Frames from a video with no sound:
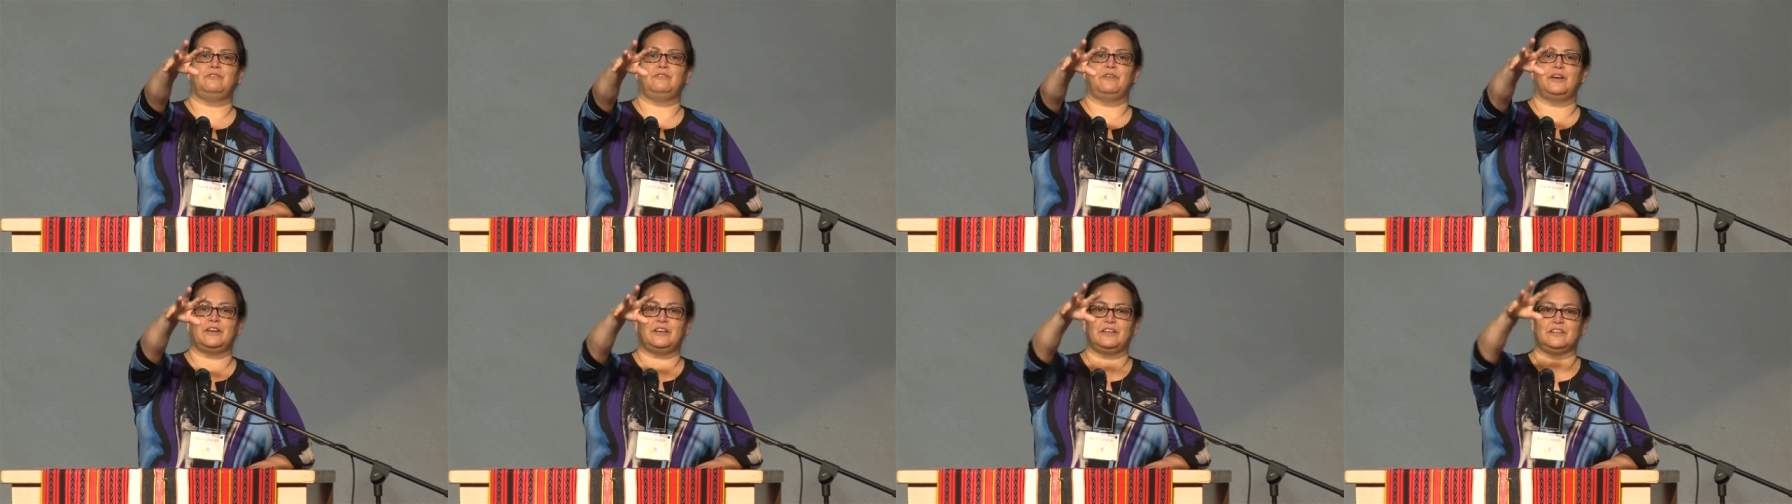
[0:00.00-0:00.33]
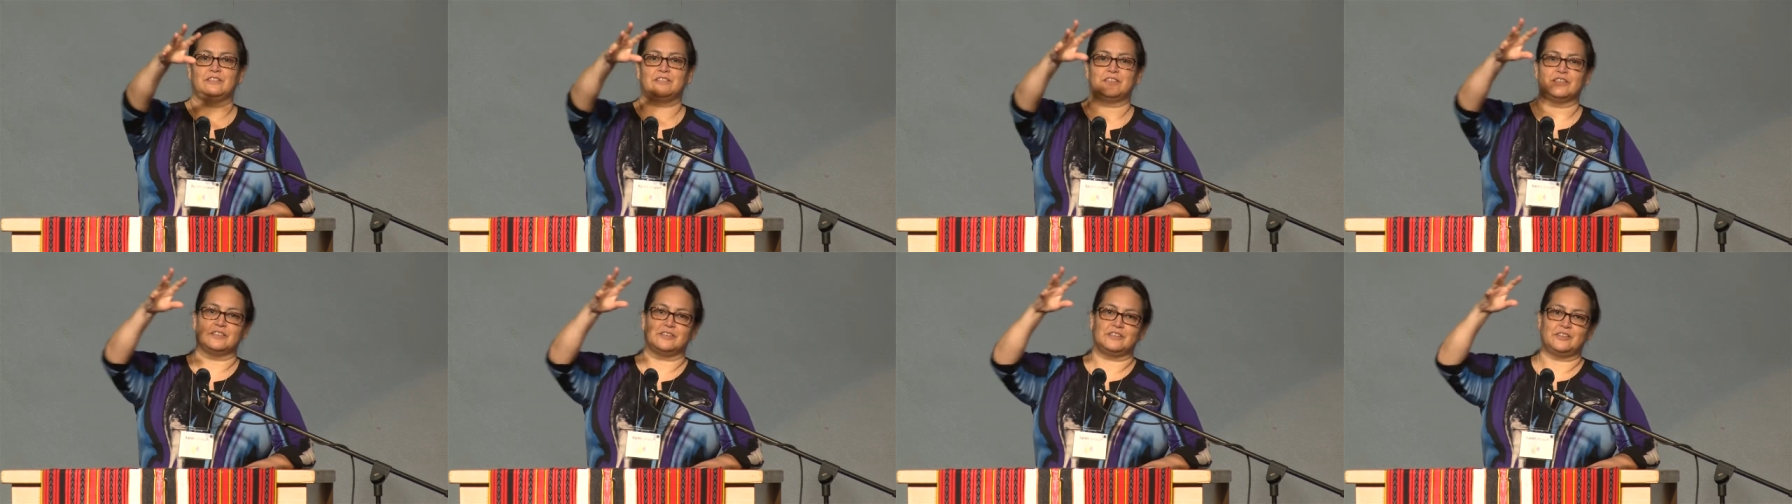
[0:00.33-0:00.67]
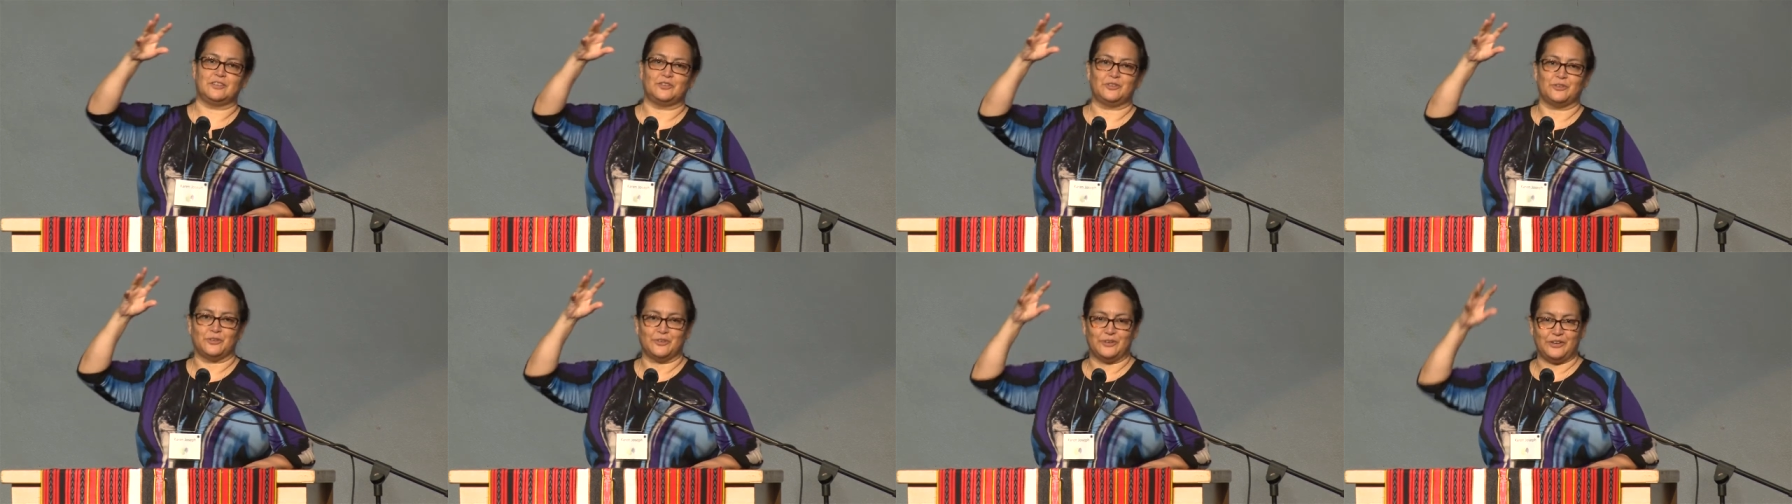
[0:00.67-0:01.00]

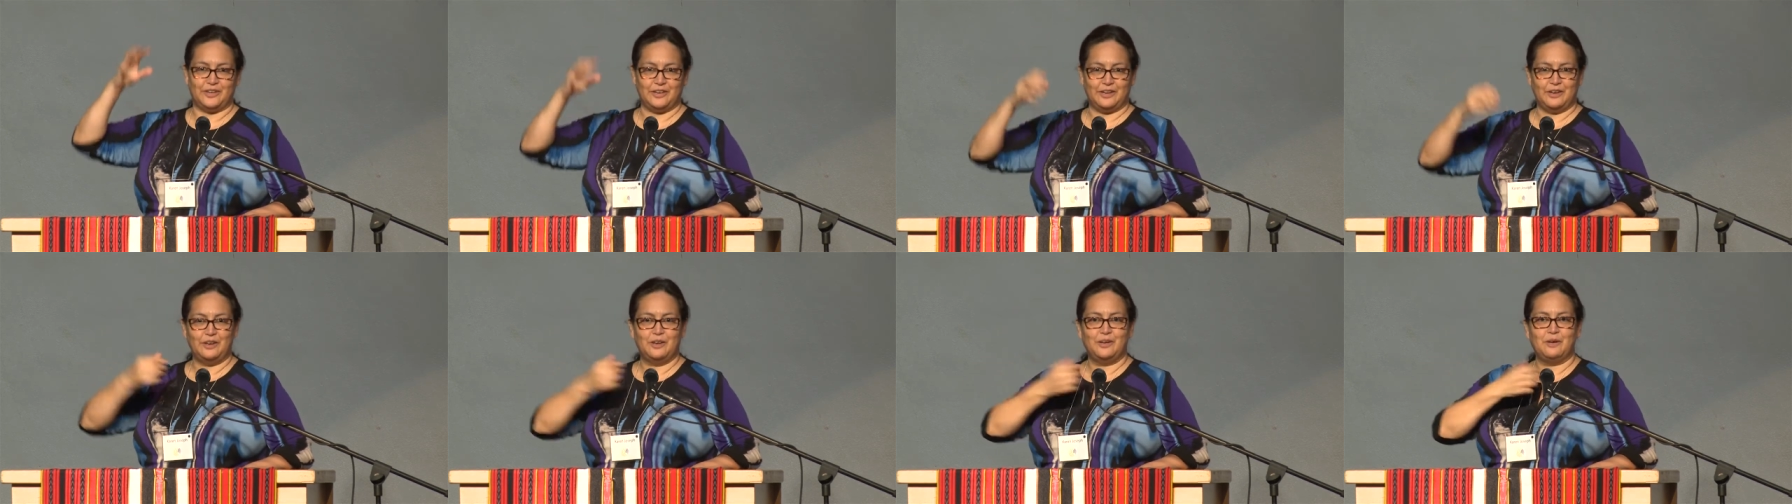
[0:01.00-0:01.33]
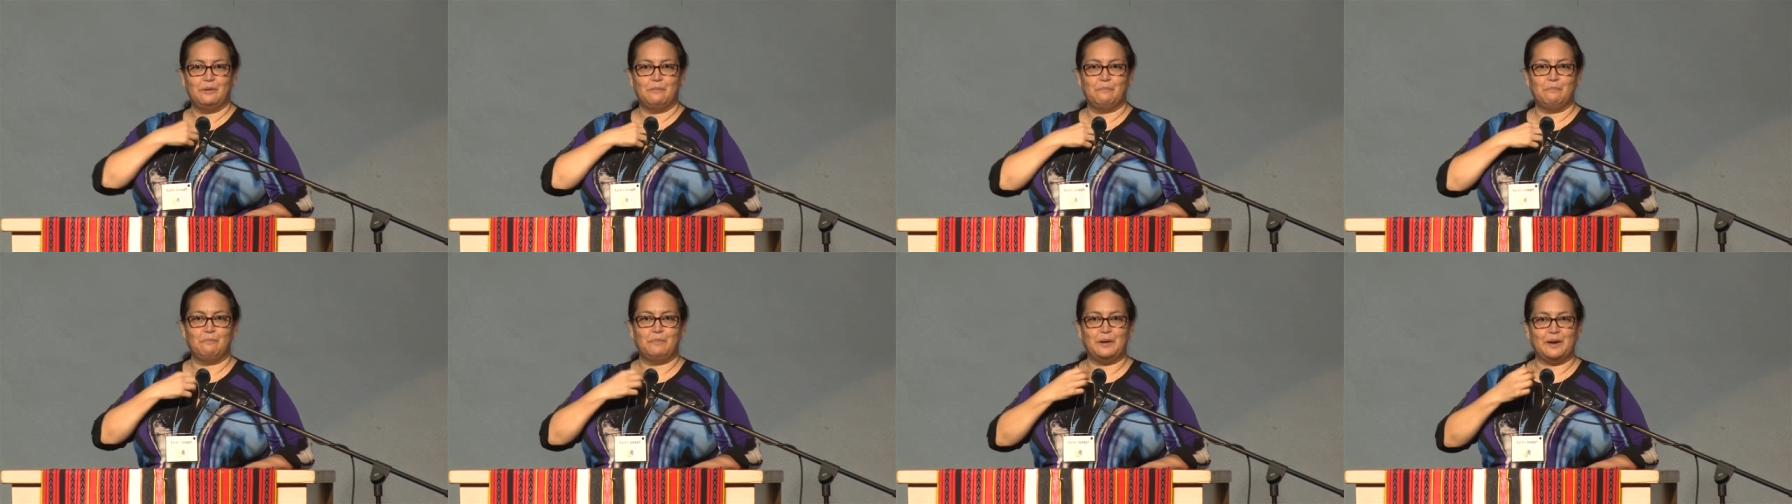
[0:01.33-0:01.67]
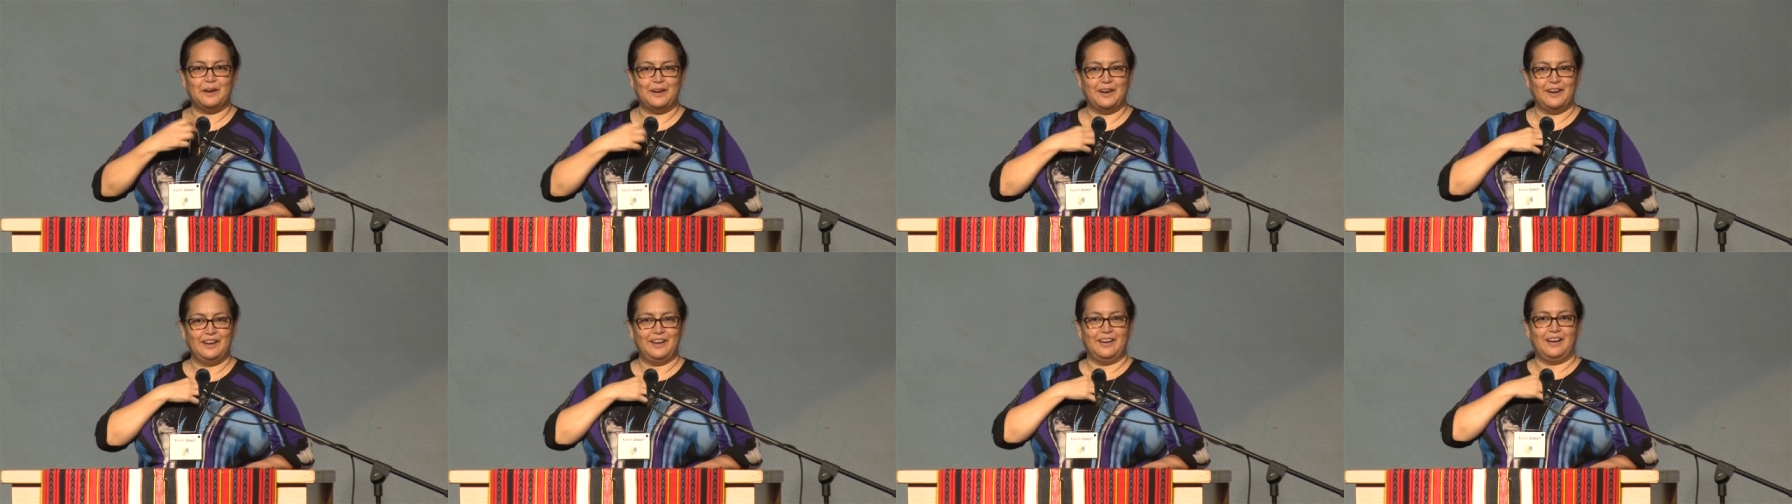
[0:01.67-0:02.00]
reconciliatory, but
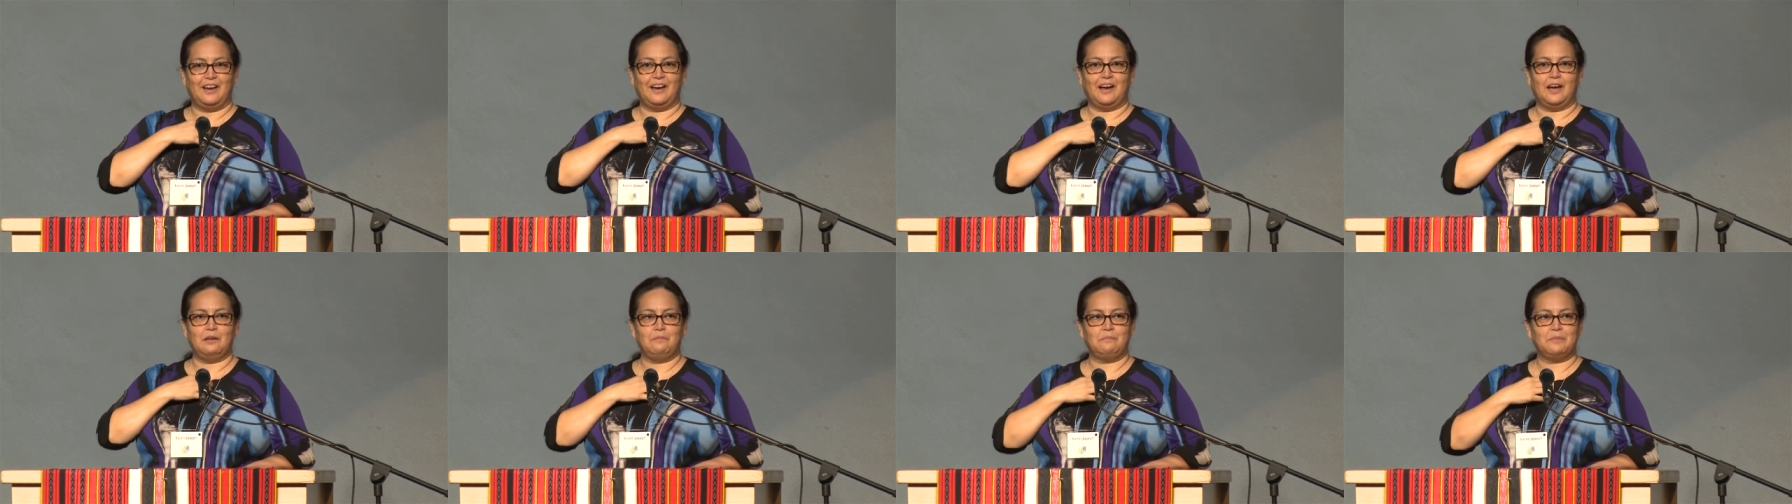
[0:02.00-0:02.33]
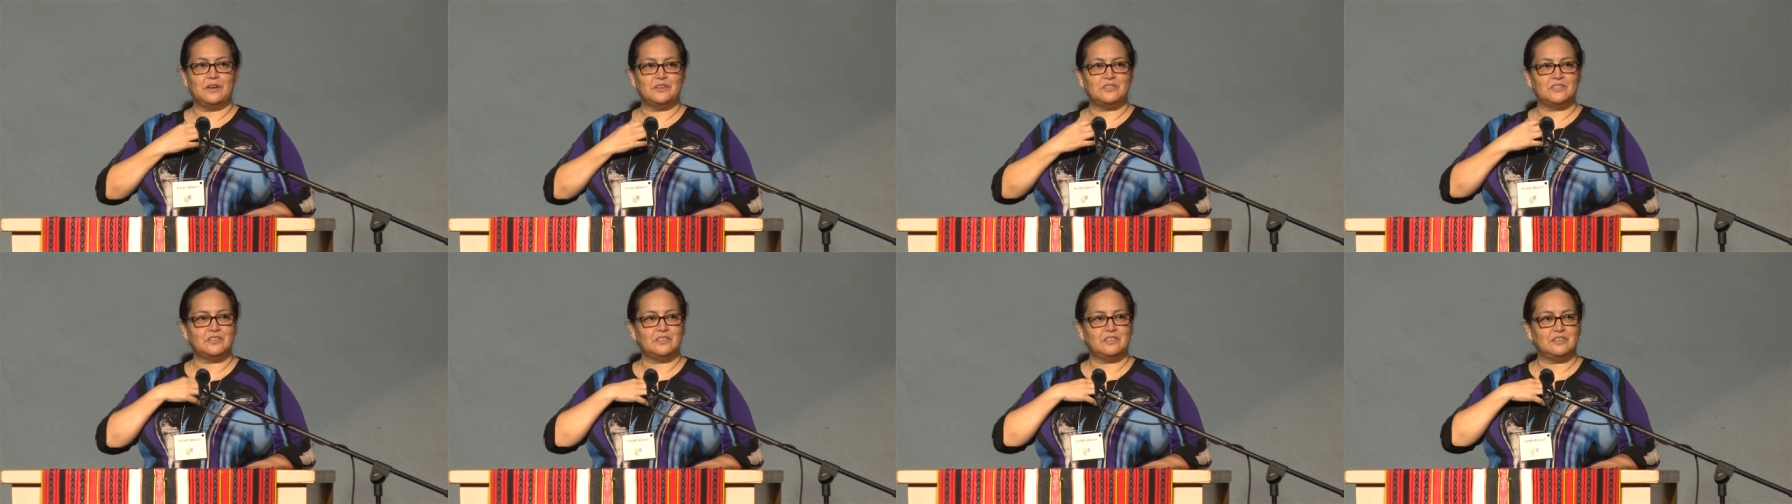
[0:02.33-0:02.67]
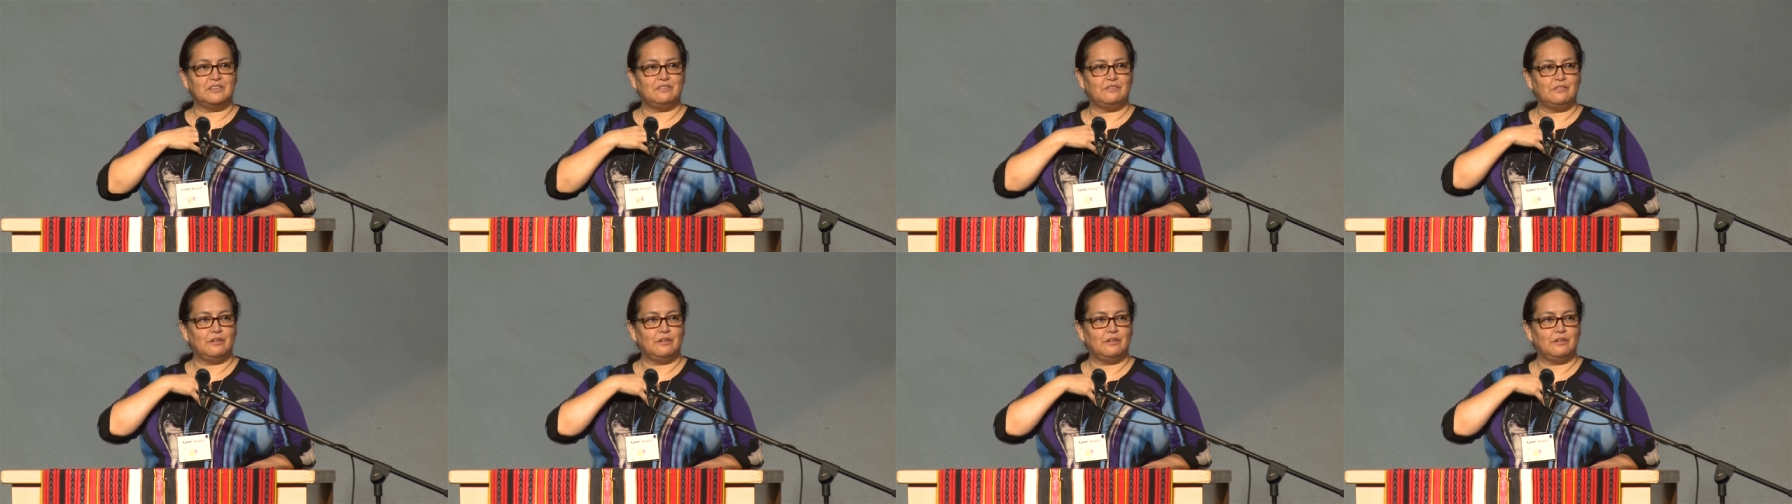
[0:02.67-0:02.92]
I must,